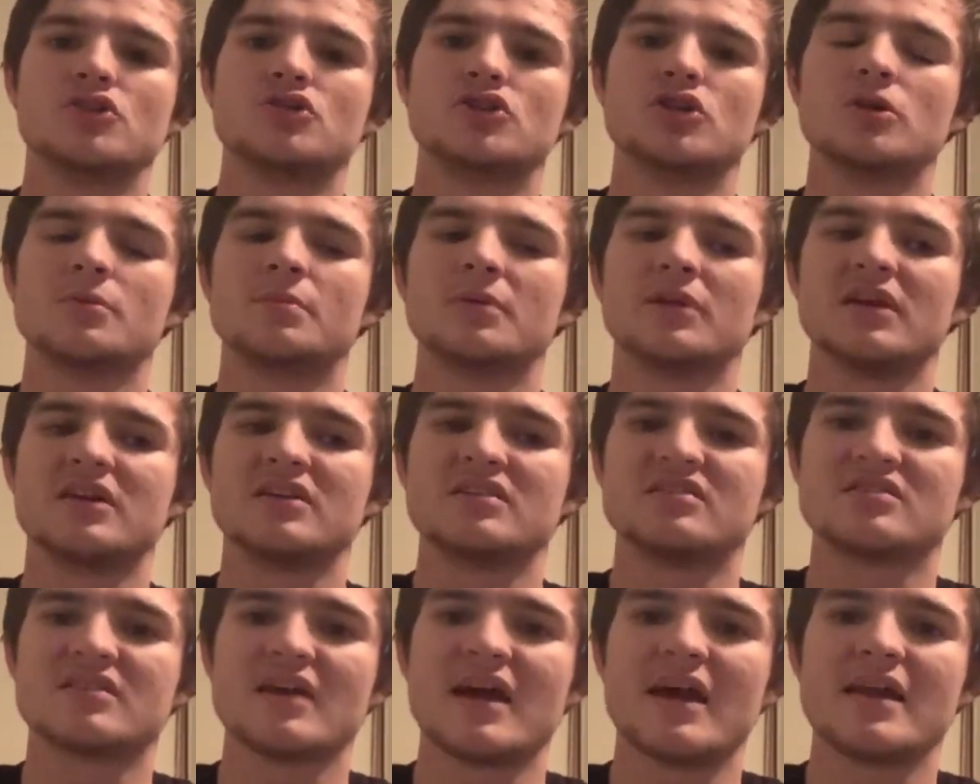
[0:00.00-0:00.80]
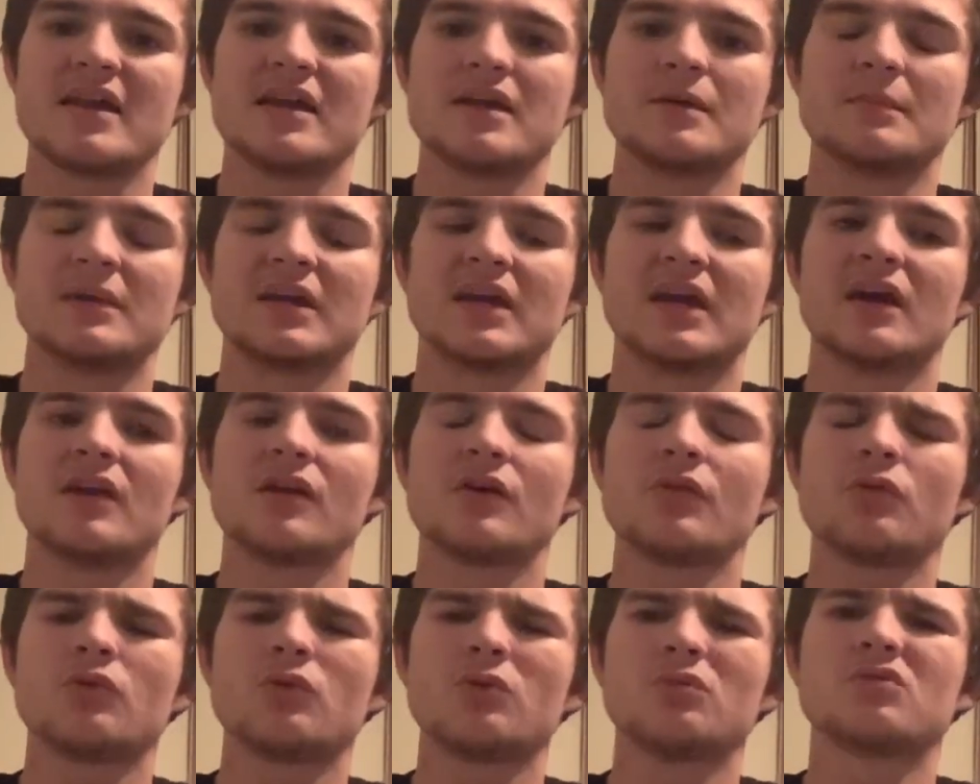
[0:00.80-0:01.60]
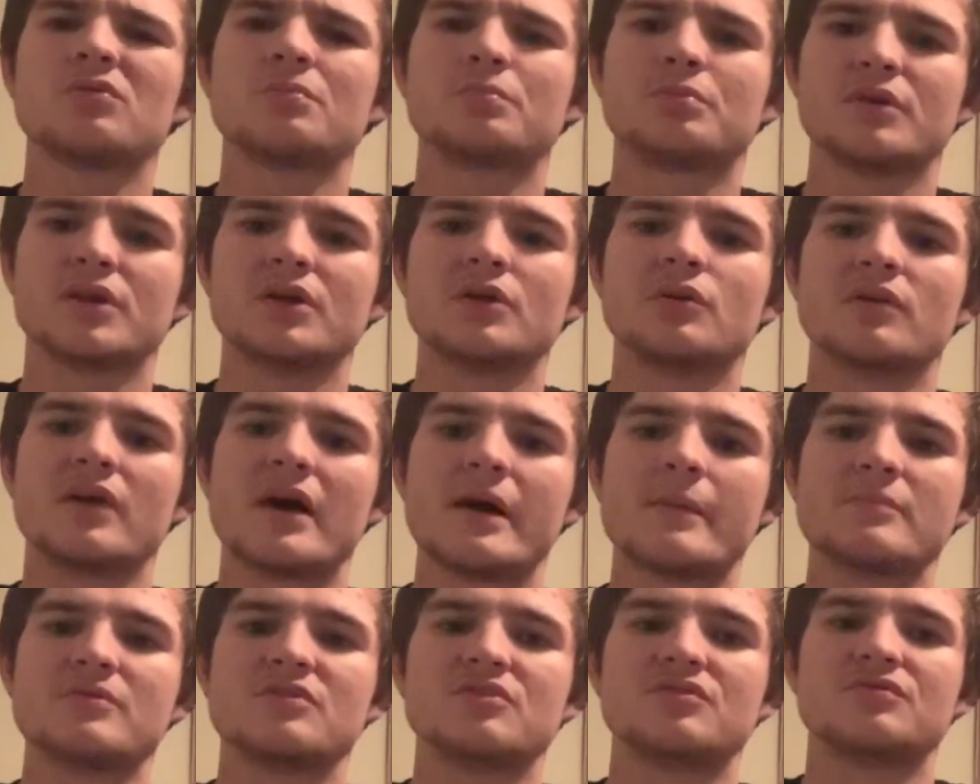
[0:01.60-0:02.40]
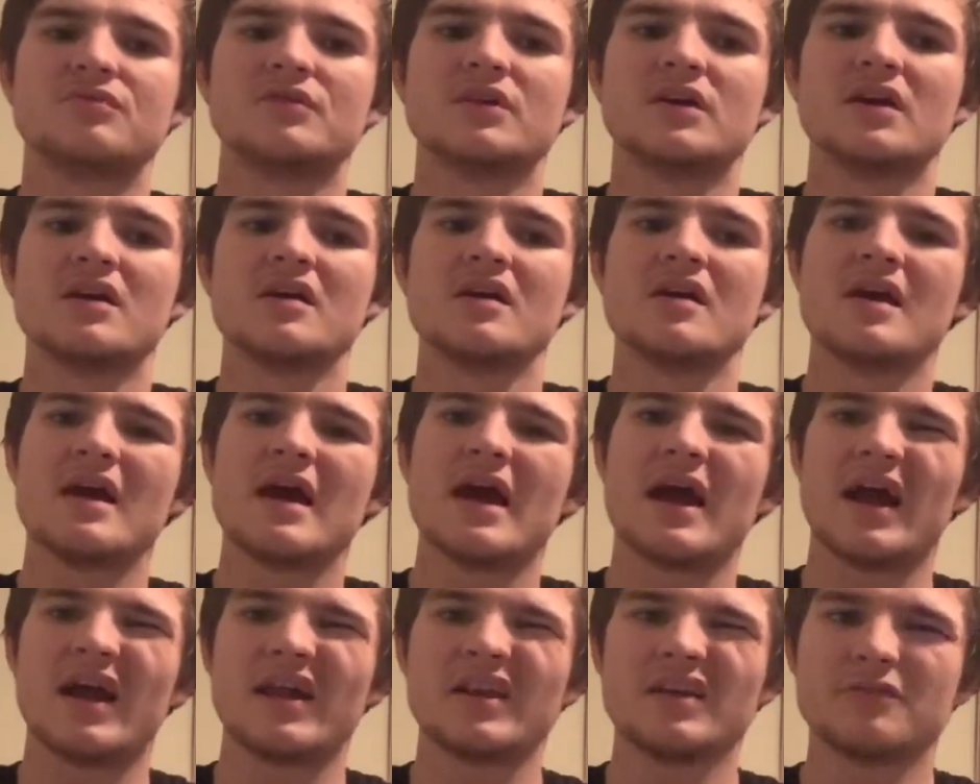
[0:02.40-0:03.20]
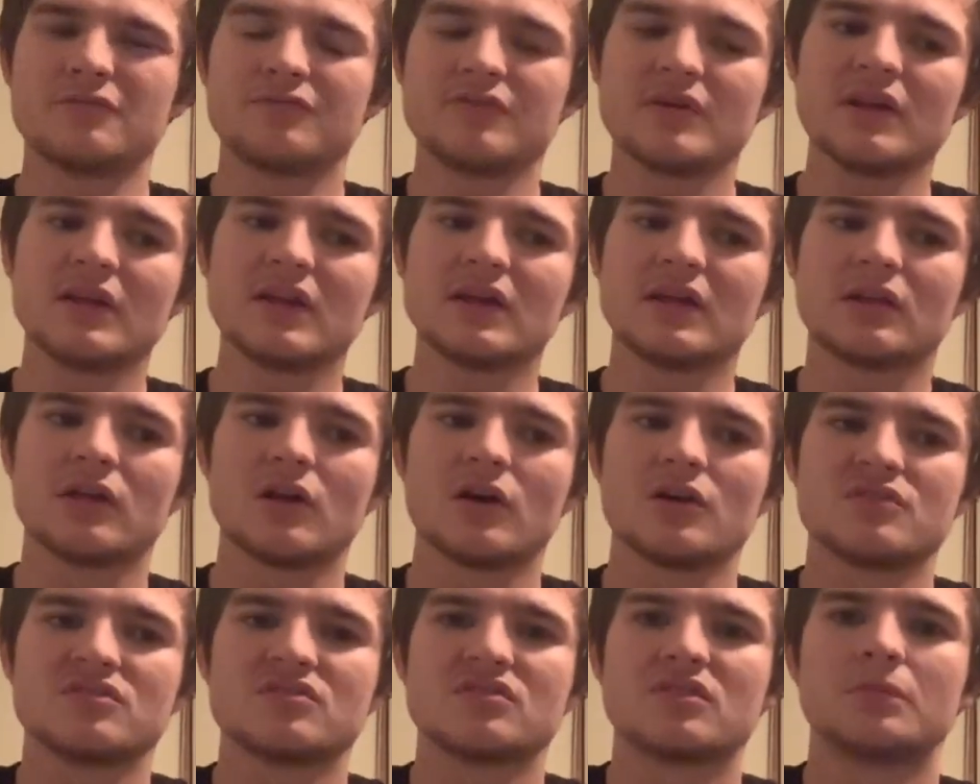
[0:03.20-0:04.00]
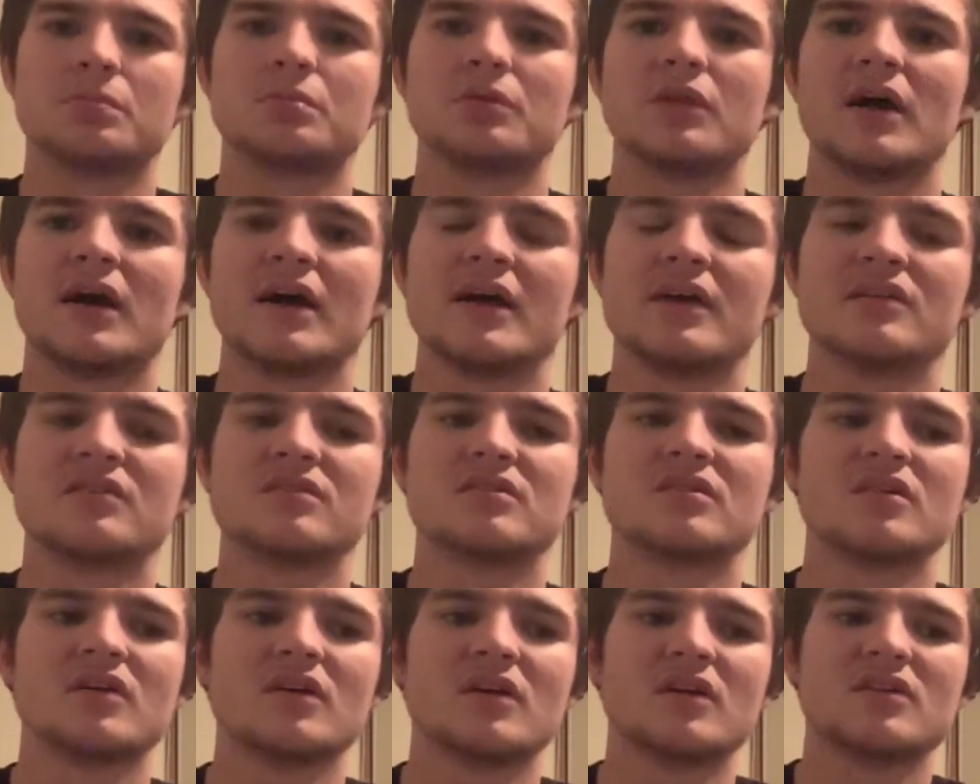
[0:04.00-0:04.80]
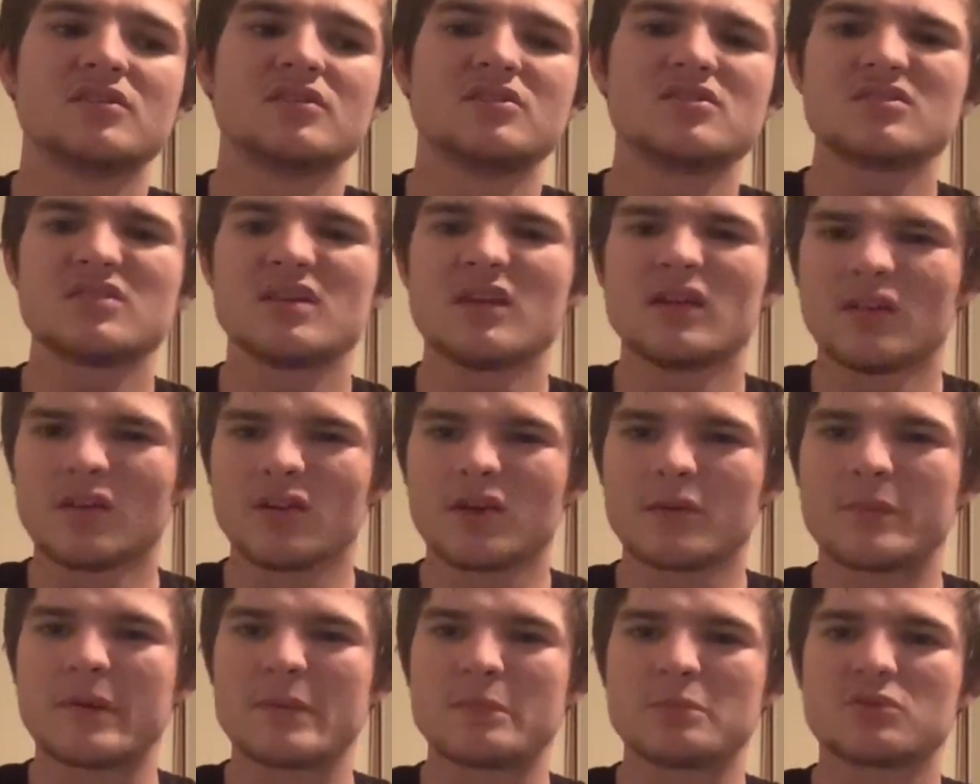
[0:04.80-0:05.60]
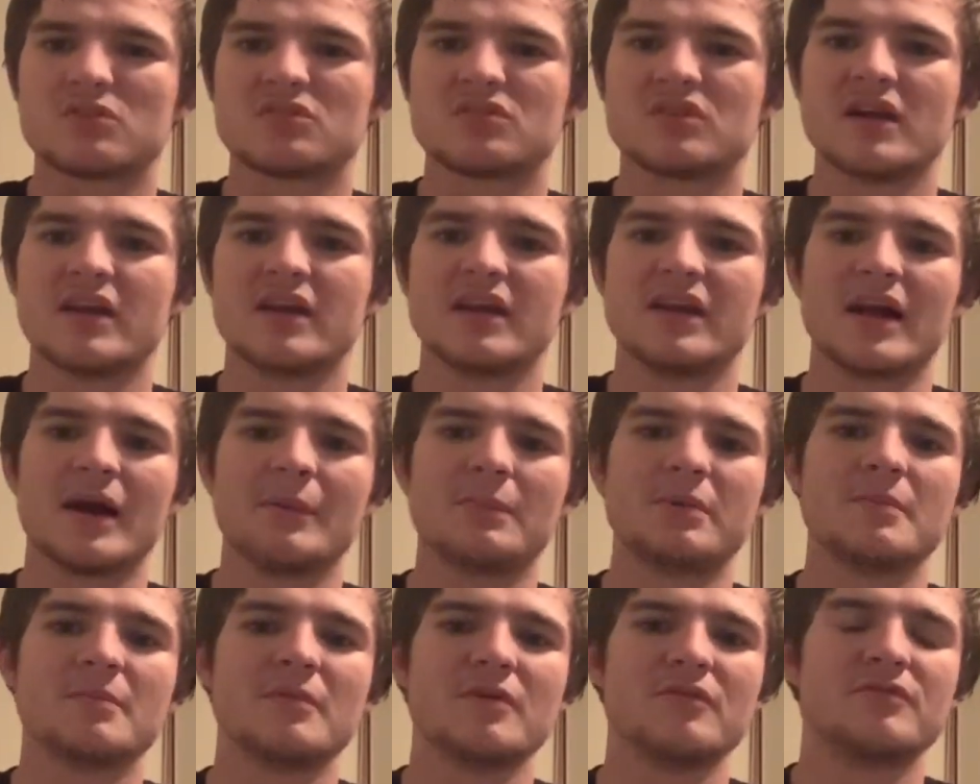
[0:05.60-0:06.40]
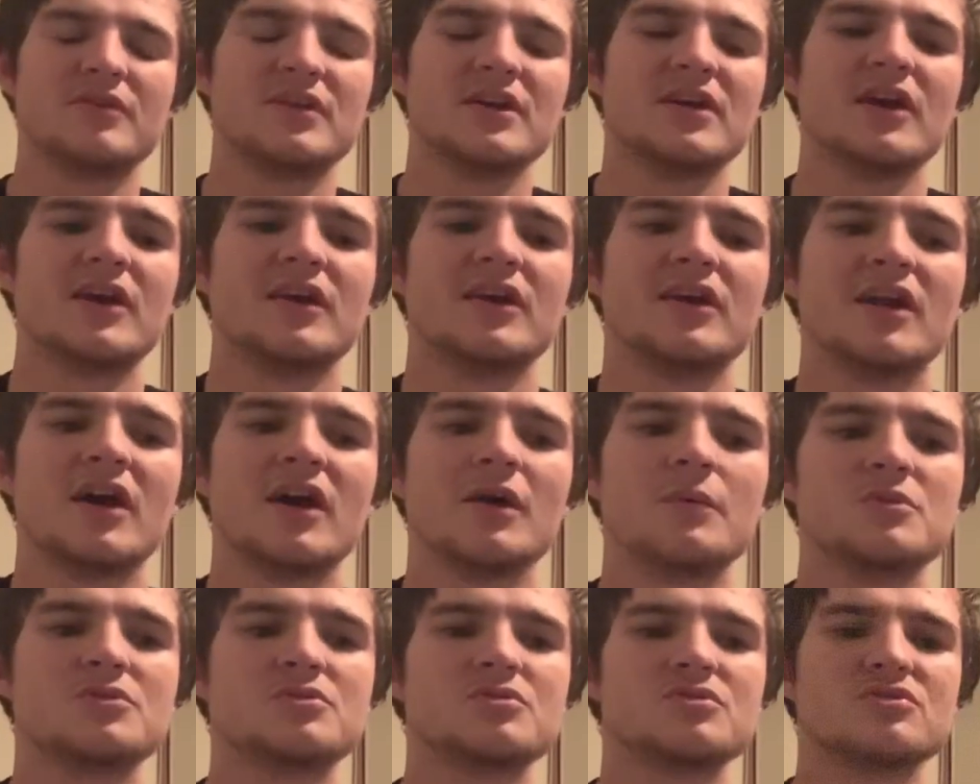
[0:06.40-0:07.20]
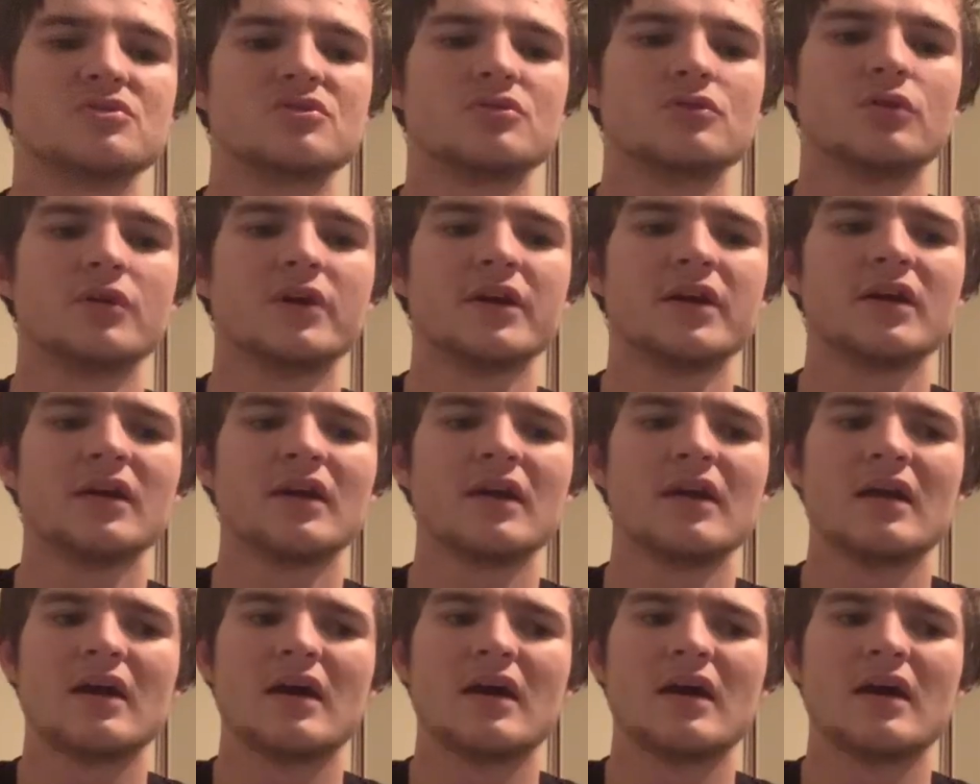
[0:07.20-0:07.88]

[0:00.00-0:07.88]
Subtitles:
Jubilee Stadium again. I thought it was a pretty good atmosphere and you're fairly close to the players. Just had a lot of people standing up in my video, you know, which was annoying.